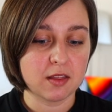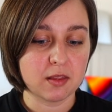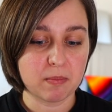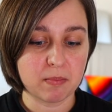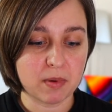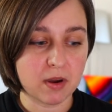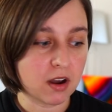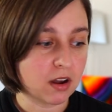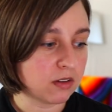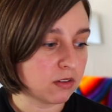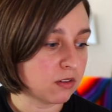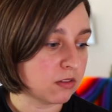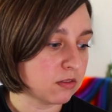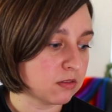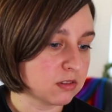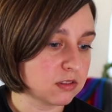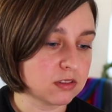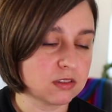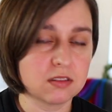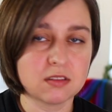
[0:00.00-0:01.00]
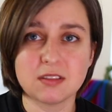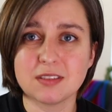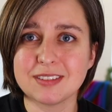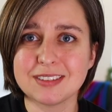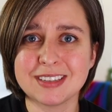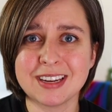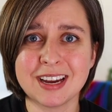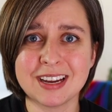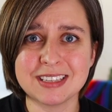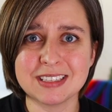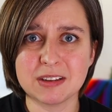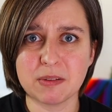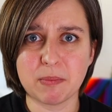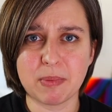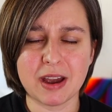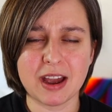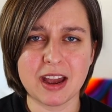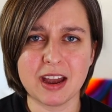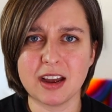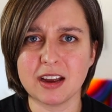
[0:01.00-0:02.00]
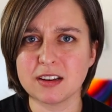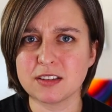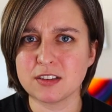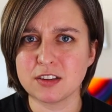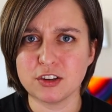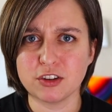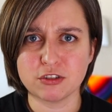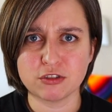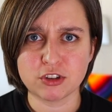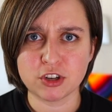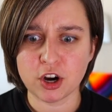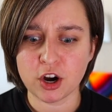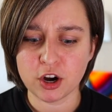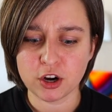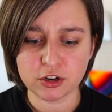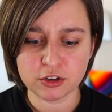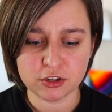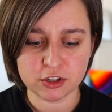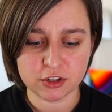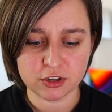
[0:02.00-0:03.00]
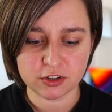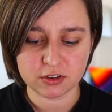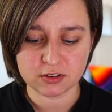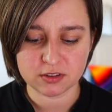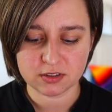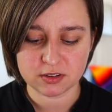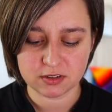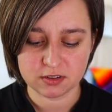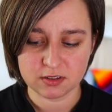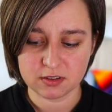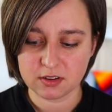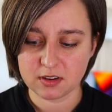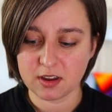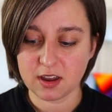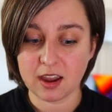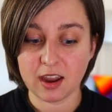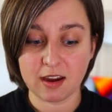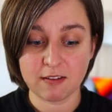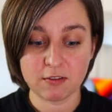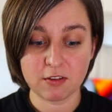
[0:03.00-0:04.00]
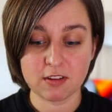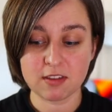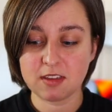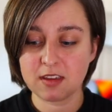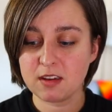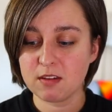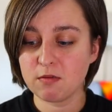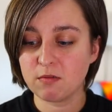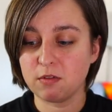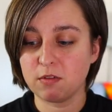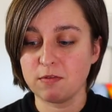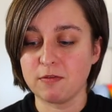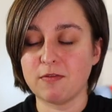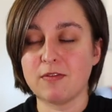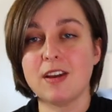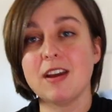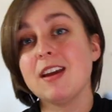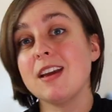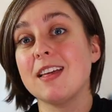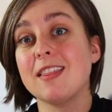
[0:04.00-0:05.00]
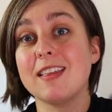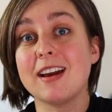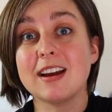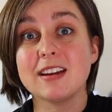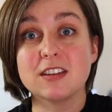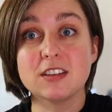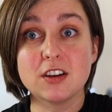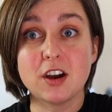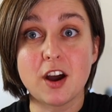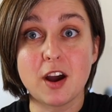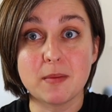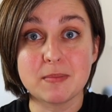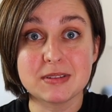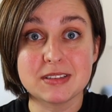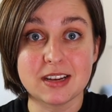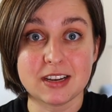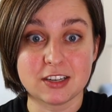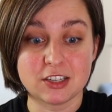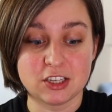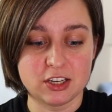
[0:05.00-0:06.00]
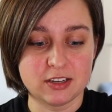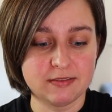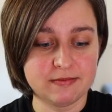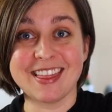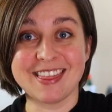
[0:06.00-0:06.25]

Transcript: The bottles, tons of bags, your chargers, everything will fit in that top section.